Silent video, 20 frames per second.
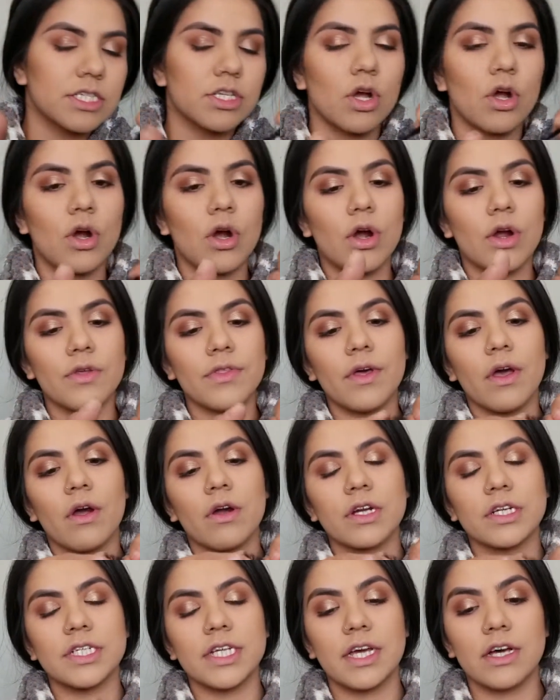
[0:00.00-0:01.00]
are the
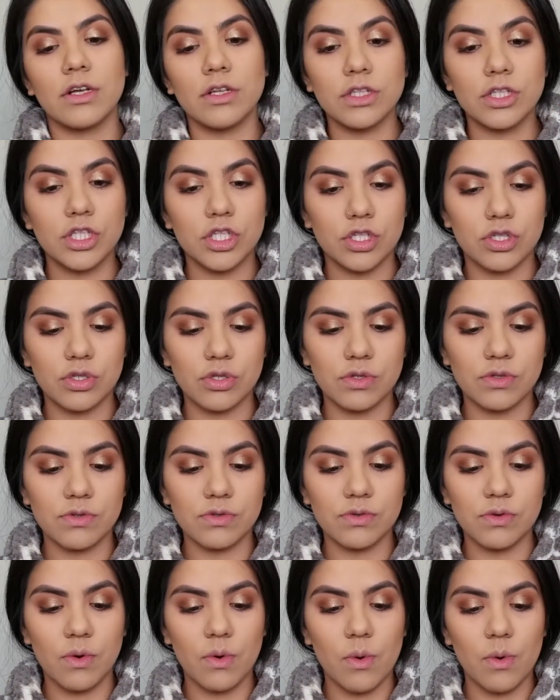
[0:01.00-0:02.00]
Ardell
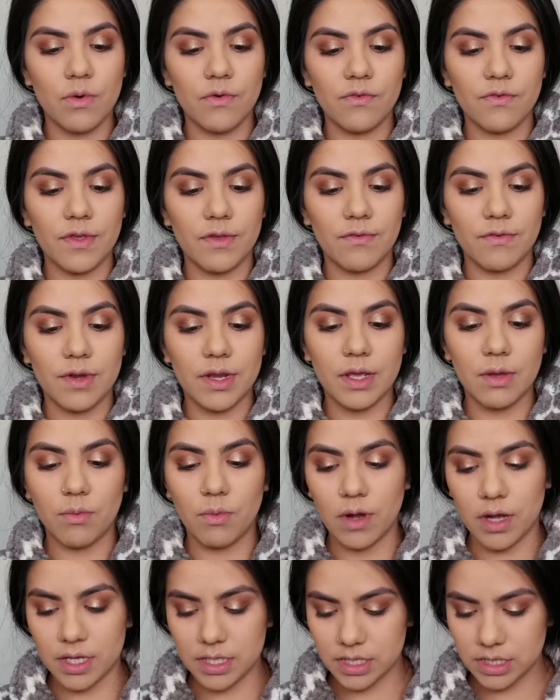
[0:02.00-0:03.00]

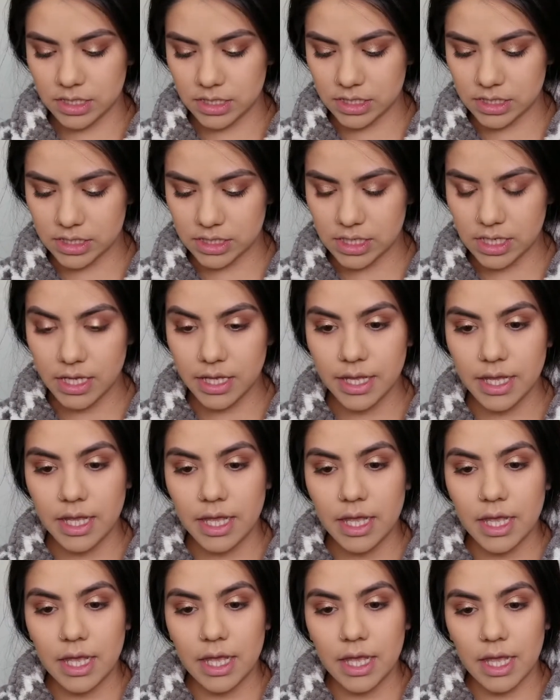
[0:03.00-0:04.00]
251s,
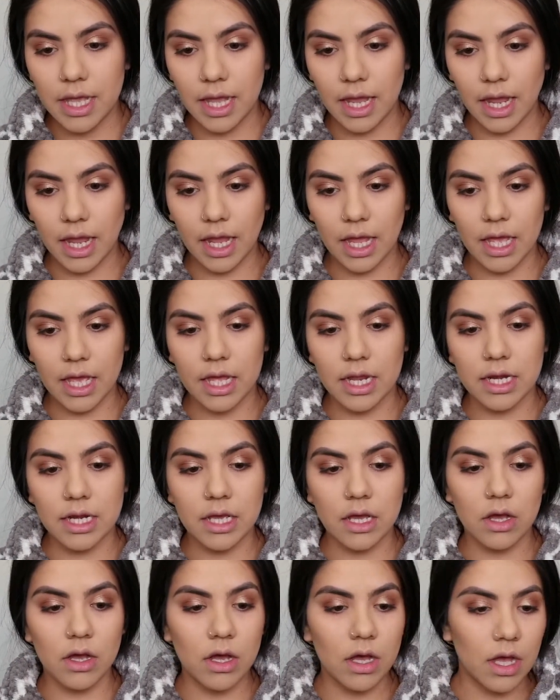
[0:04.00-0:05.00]
and
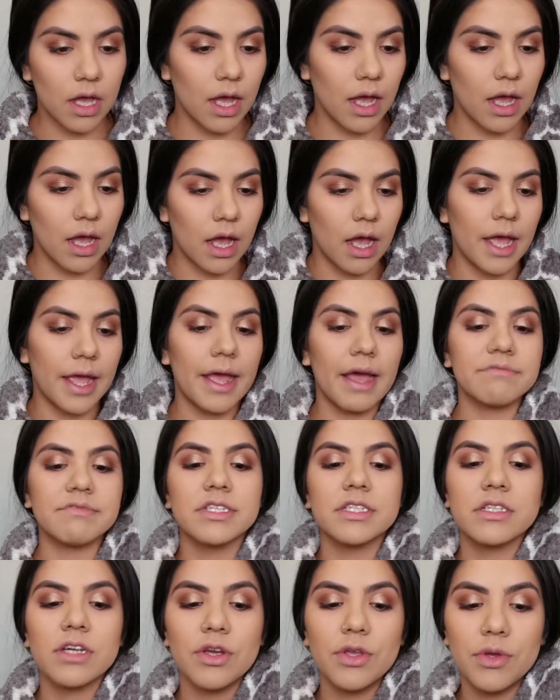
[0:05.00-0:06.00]
I have to
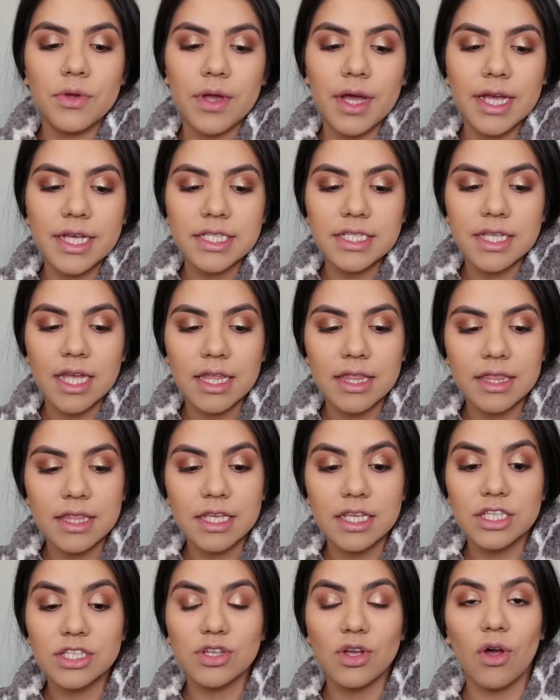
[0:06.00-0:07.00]
tell you guys that
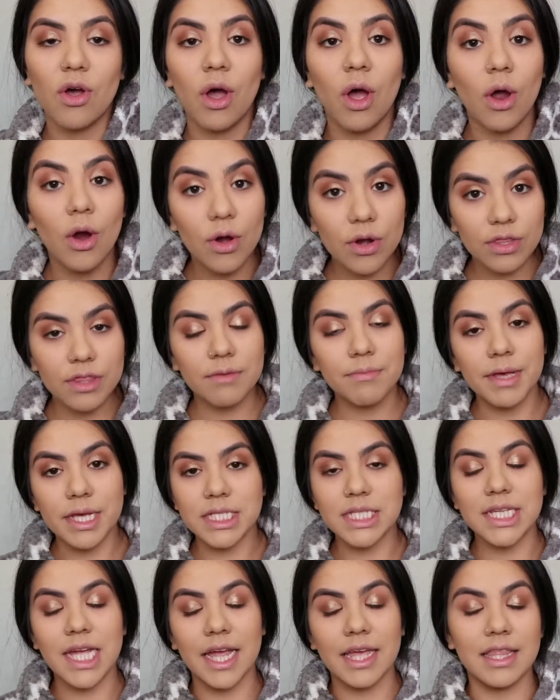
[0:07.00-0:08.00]
these are the
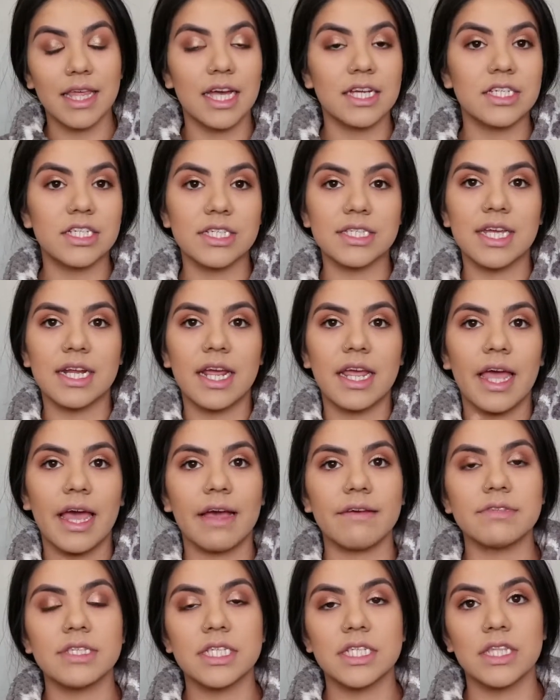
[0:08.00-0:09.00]
best eyelashes that I
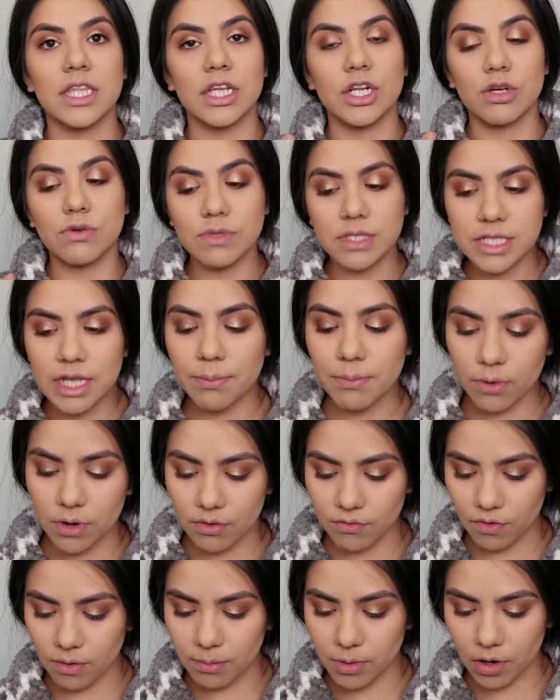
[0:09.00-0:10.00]
have seen. They don't
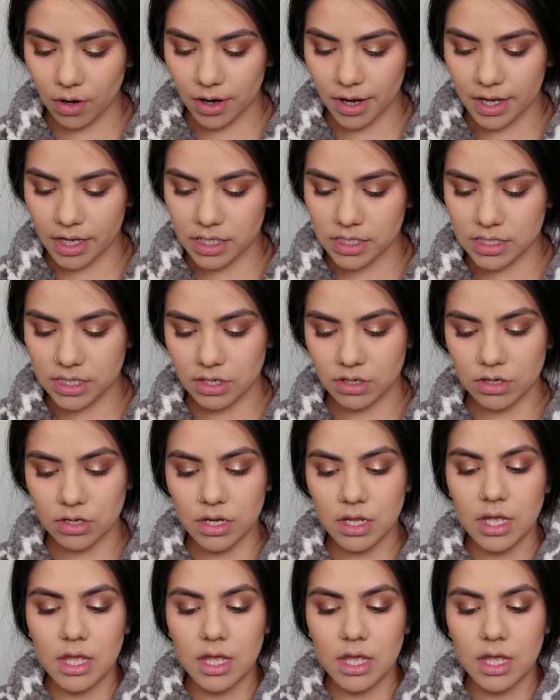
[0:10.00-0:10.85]
separate from your eyes. They're,